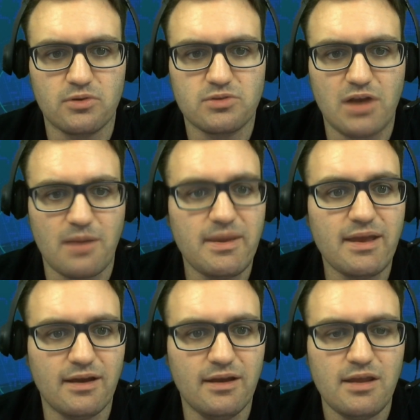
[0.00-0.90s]

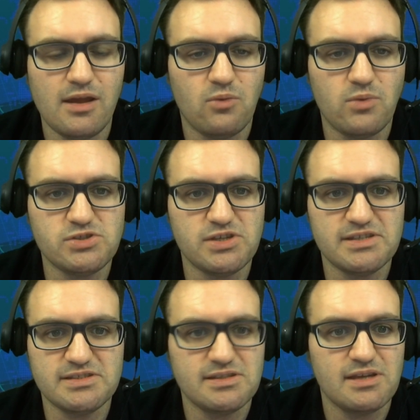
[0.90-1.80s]
Crimea, which
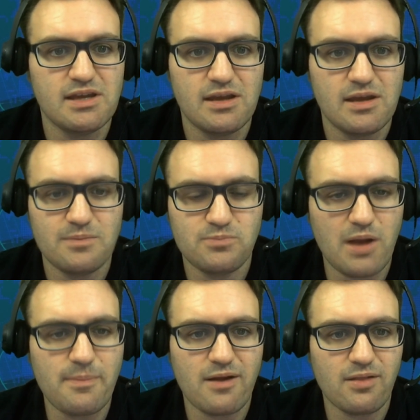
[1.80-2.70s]
is
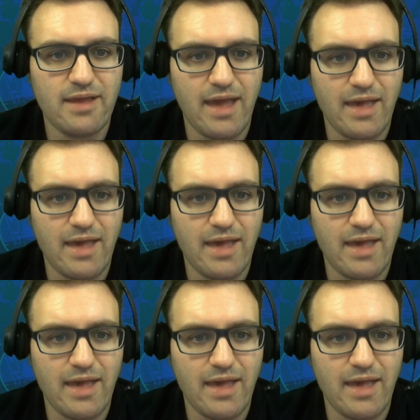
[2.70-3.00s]
primarily